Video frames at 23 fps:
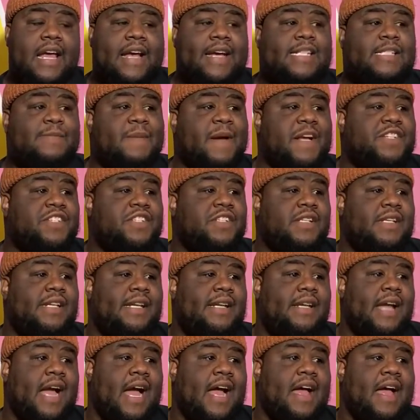
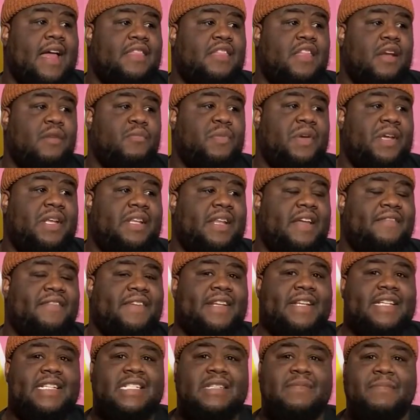Especially, I think we live
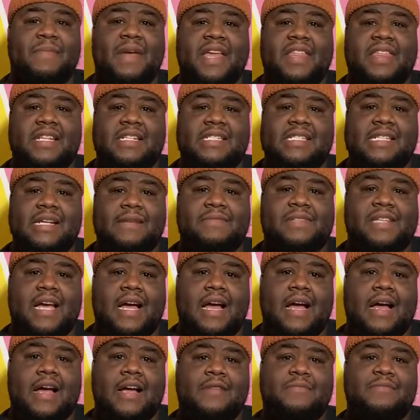in this myth
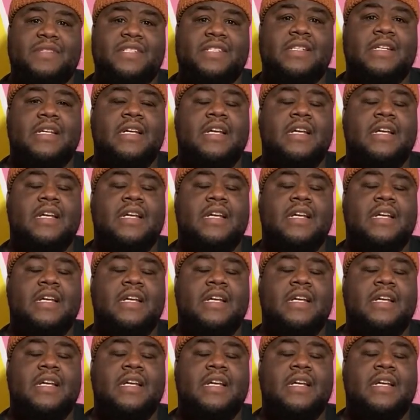sometimes